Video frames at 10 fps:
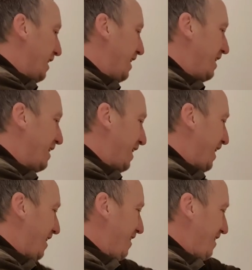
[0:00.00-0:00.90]
Get in
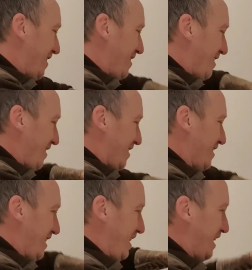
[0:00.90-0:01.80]
there,
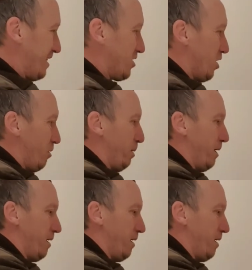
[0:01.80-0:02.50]
in that top.